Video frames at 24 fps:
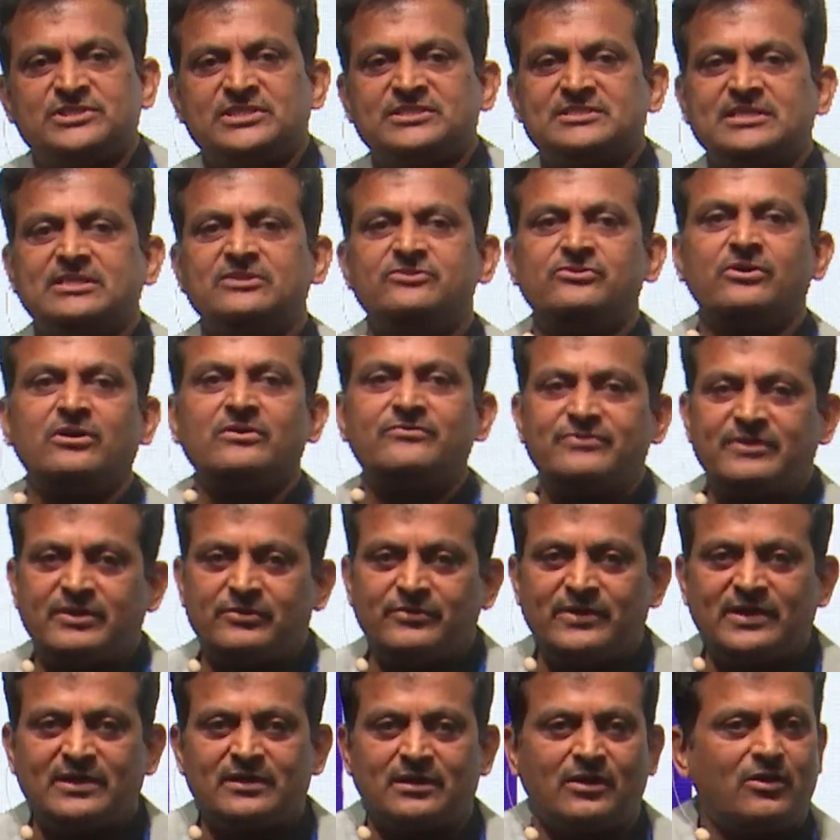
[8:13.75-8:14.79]
is in your
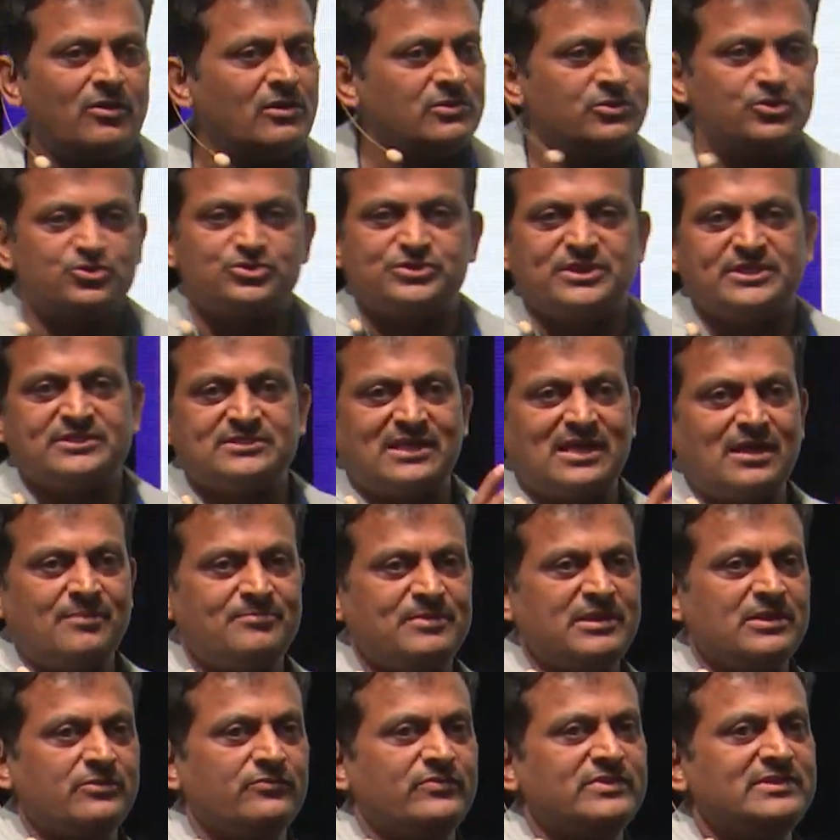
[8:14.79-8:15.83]
favor. All those things are
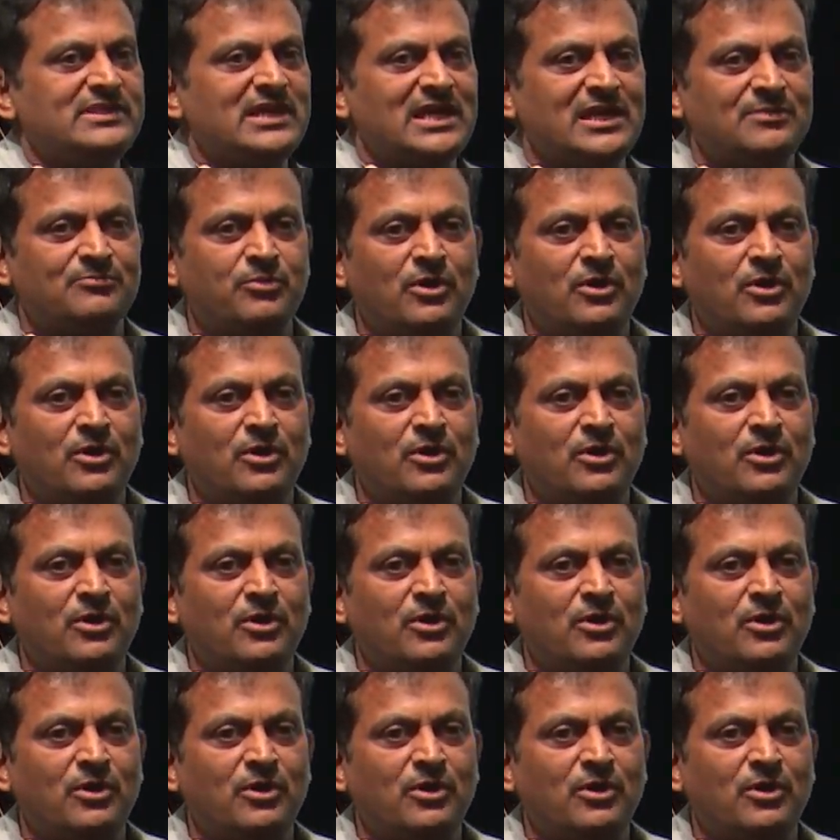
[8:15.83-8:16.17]
happening with the help